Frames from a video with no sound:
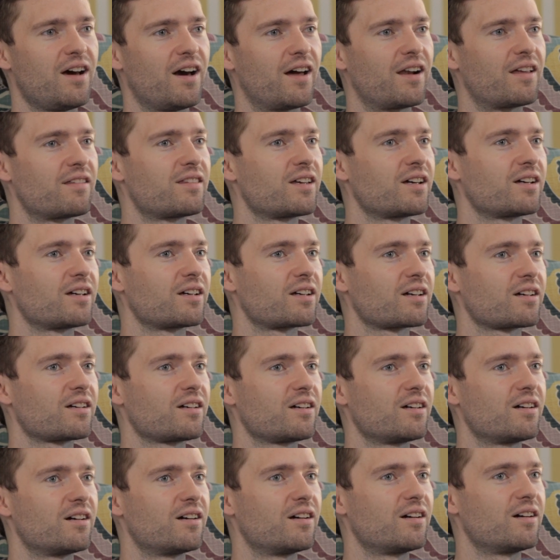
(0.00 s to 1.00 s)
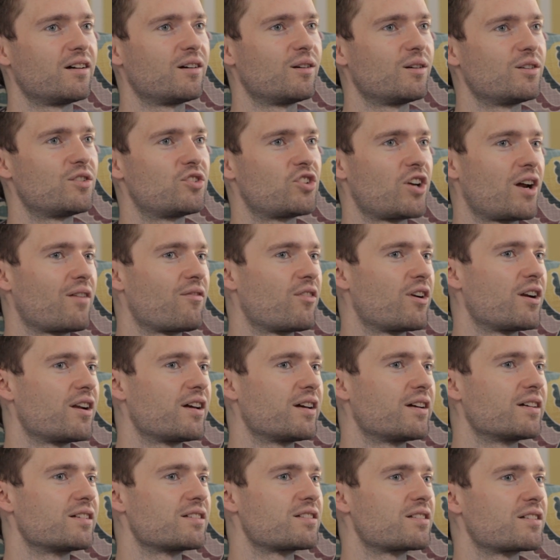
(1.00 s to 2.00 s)
And I think
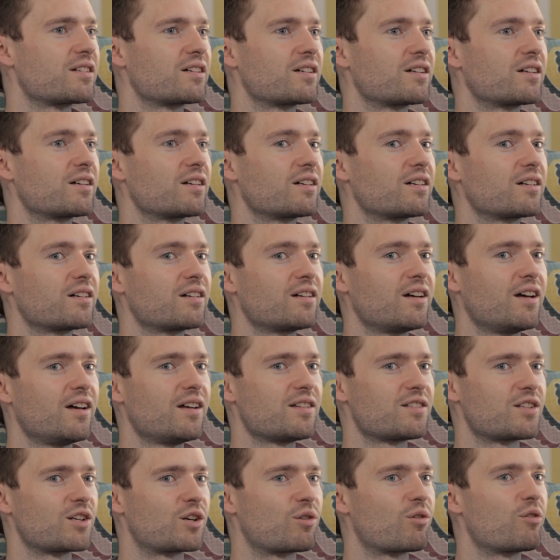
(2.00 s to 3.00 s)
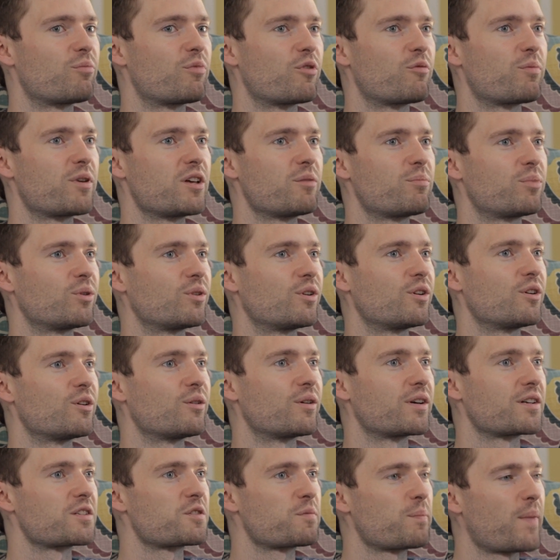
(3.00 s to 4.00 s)
generally it's a group of people who
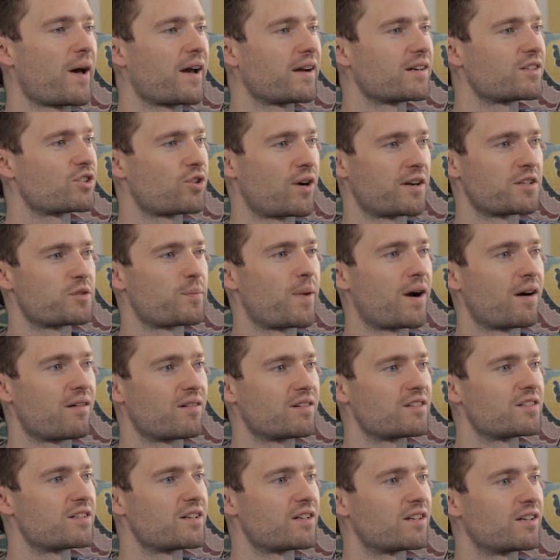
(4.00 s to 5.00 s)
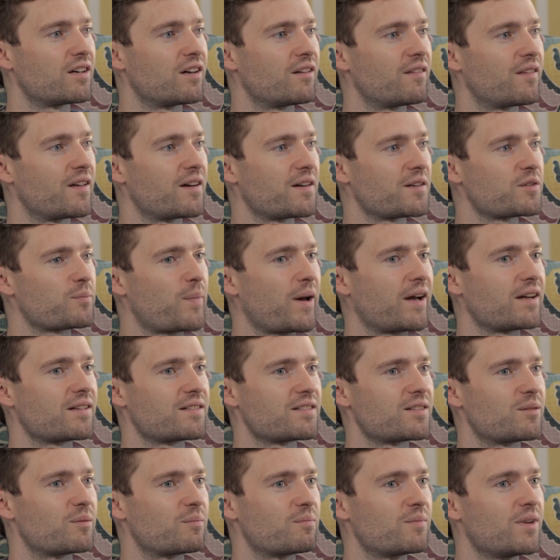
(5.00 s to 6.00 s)
expect transparency and they
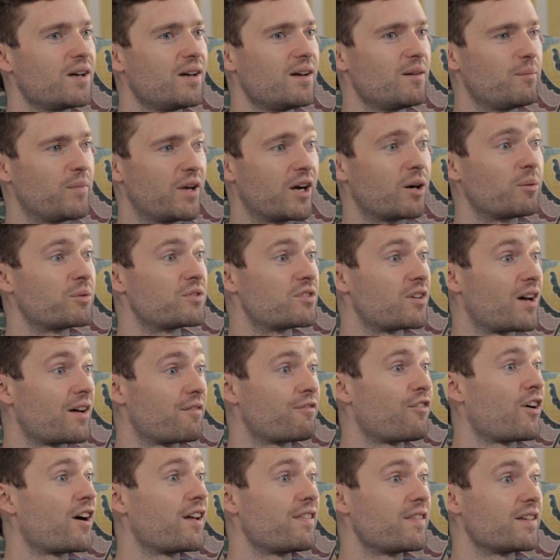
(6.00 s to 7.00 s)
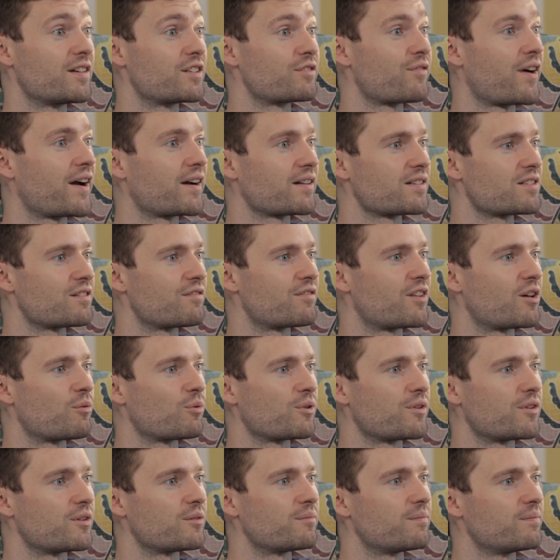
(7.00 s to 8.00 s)
expect to be able to find these facts if they
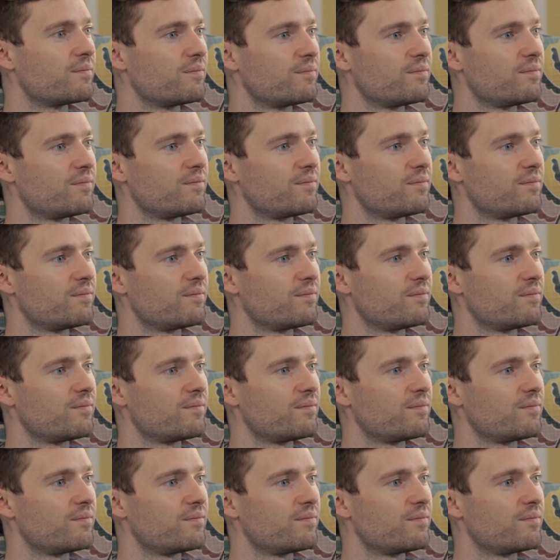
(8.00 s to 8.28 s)
want them.